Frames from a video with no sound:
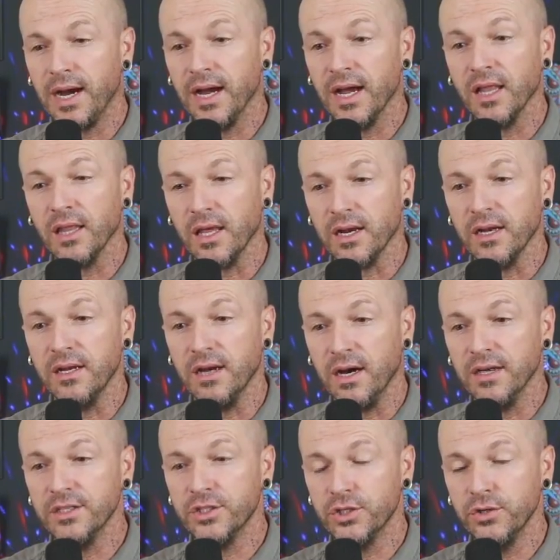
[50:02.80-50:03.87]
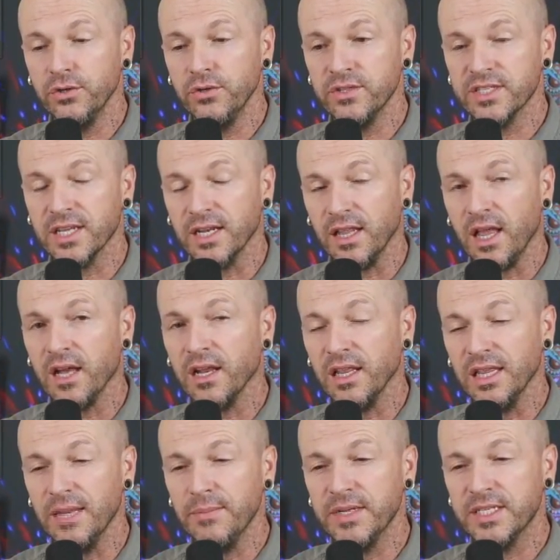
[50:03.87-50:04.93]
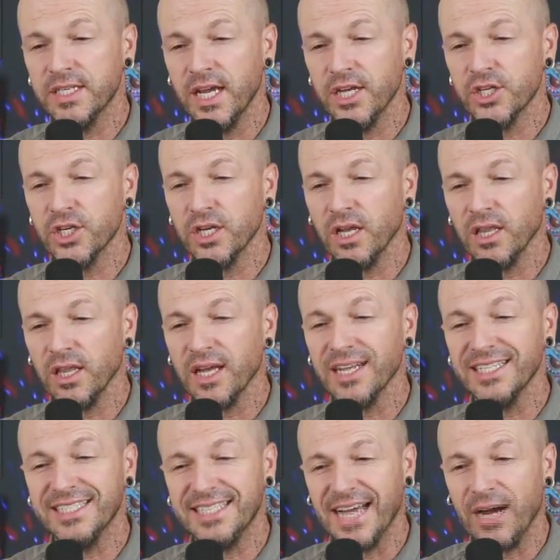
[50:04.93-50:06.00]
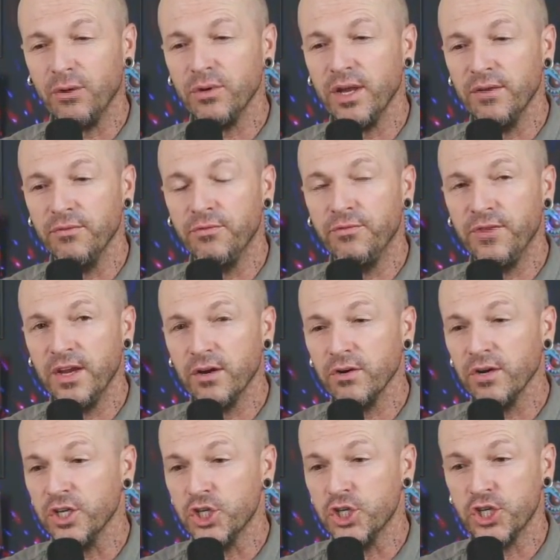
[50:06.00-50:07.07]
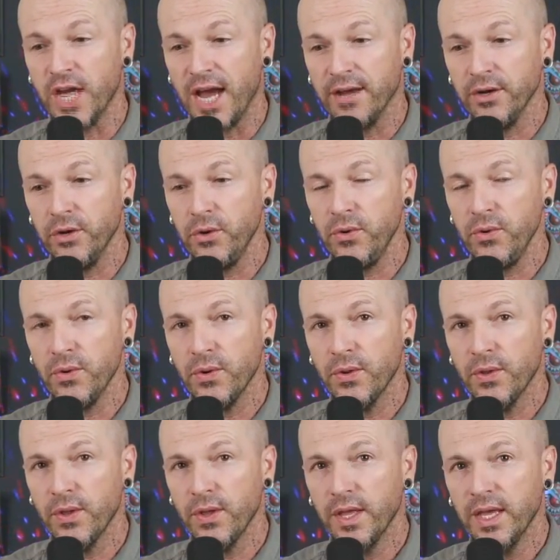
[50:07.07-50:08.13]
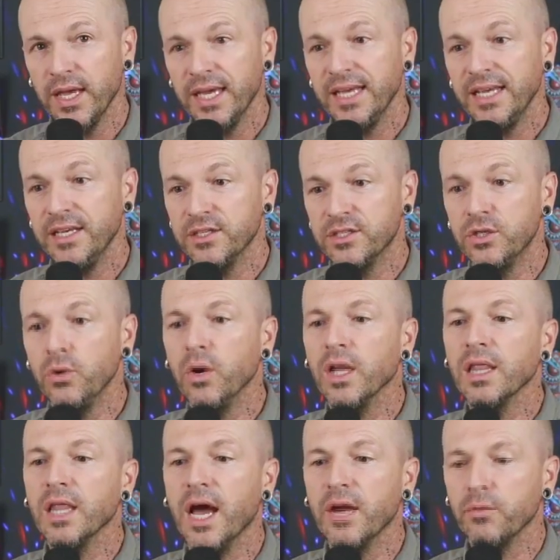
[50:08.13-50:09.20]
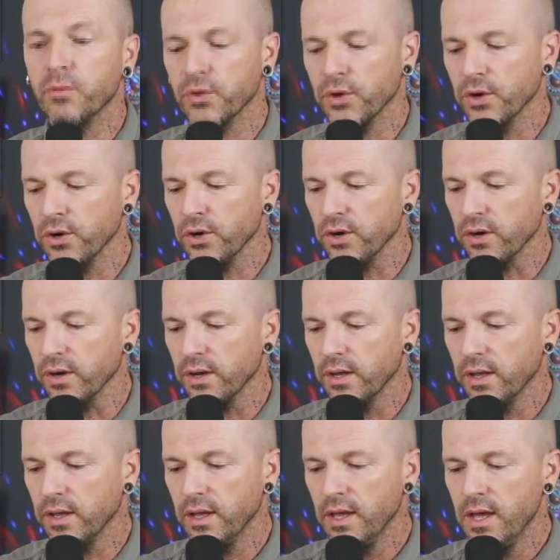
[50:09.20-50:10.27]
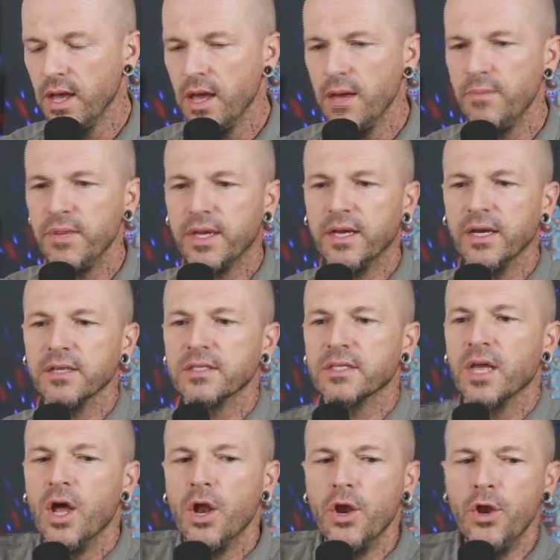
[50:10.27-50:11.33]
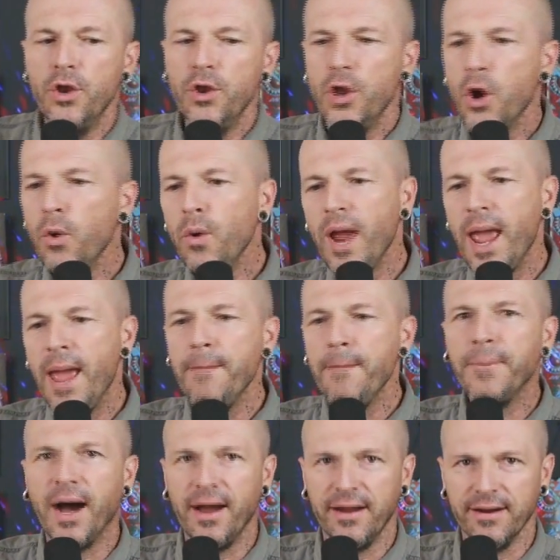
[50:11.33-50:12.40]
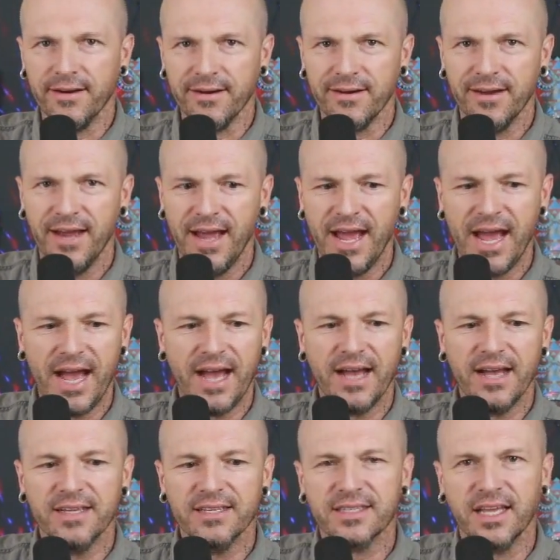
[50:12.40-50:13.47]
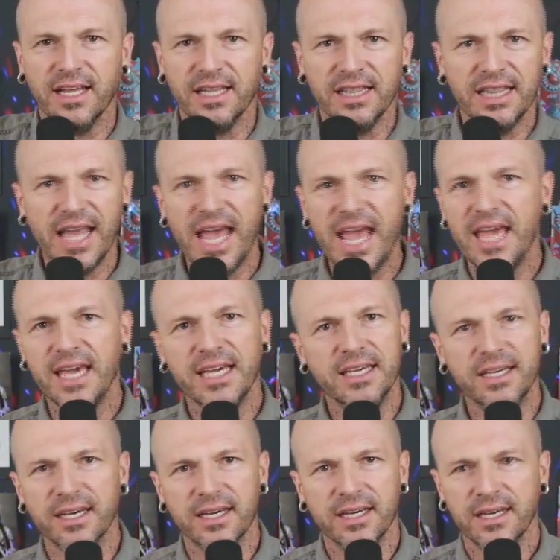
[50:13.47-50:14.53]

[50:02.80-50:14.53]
a lot of non-truths and a lot of limitation, a lot of doubt and fear and shadow, is to align with her. Because no empire has a leg